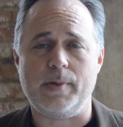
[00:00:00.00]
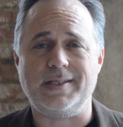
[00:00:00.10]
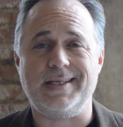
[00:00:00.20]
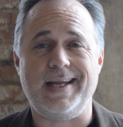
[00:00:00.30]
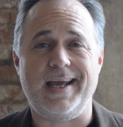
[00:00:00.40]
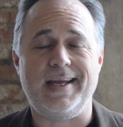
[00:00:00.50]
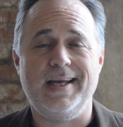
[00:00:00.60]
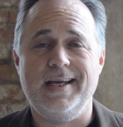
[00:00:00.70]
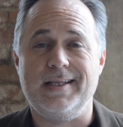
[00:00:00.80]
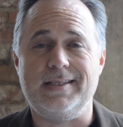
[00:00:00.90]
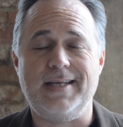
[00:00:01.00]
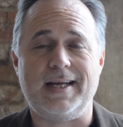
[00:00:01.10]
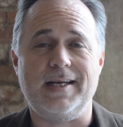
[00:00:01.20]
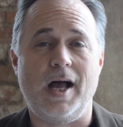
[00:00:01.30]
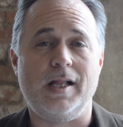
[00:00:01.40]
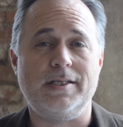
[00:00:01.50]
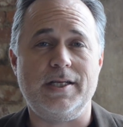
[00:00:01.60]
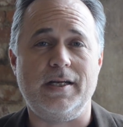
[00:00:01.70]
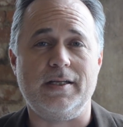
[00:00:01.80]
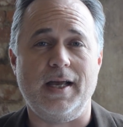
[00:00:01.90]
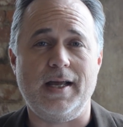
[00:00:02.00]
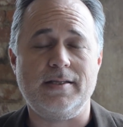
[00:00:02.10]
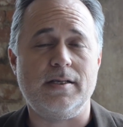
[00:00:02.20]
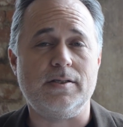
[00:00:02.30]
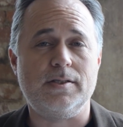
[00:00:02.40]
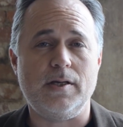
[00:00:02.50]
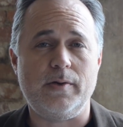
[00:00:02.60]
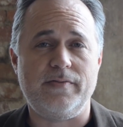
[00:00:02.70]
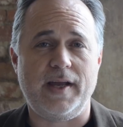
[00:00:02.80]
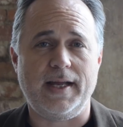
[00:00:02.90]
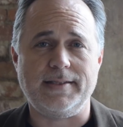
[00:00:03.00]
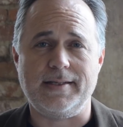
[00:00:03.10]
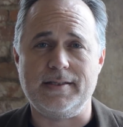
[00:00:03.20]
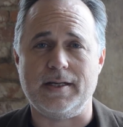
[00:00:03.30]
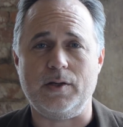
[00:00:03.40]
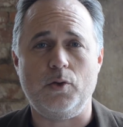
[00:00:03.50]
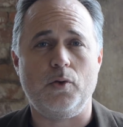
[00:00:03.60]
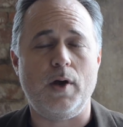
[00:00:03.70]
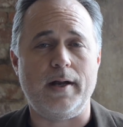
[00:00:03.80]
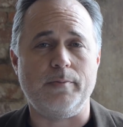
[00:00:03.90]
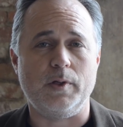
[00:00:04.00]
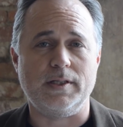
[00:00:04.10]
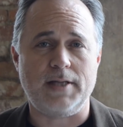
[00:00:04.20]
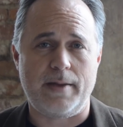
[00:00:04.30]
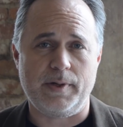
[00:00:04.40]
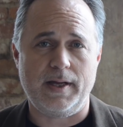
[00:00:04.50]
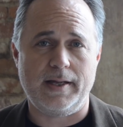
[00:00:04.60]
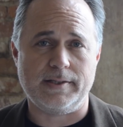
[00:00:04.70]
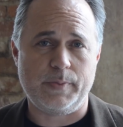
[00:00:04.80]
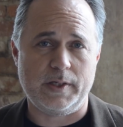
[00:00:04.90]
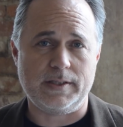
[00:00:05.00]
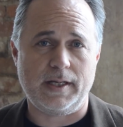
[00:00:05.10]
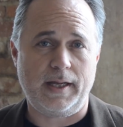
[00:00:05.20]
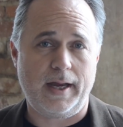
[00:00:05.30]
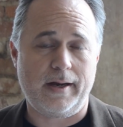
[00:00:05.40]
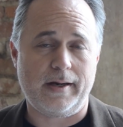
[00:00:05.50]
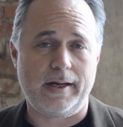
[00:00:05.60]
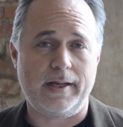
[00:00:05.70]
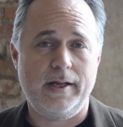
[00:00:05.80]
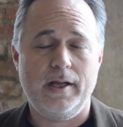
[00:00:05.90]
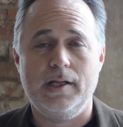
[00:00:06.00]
But today, the technology in the guns is so advanced, it's incredible the type of guns police can carry.